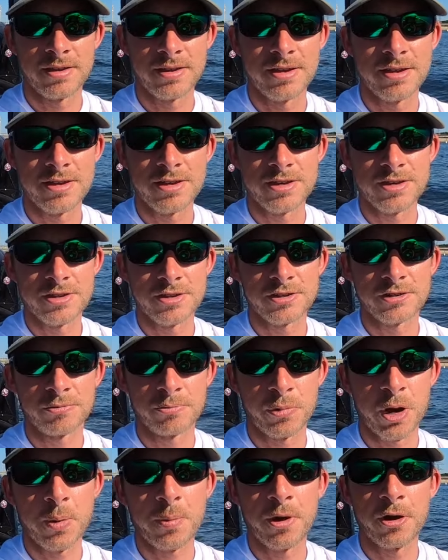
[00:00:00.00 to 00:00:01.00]
is
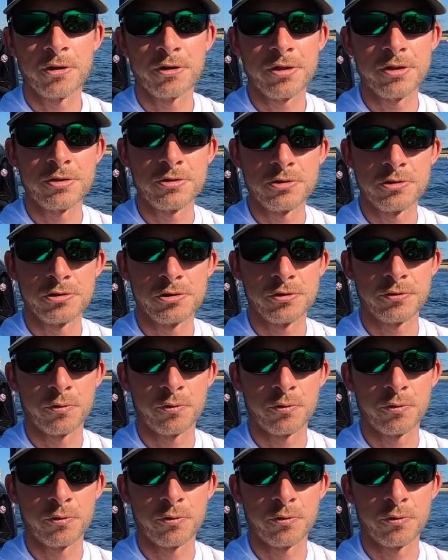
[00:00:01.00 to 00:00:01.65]
primarily used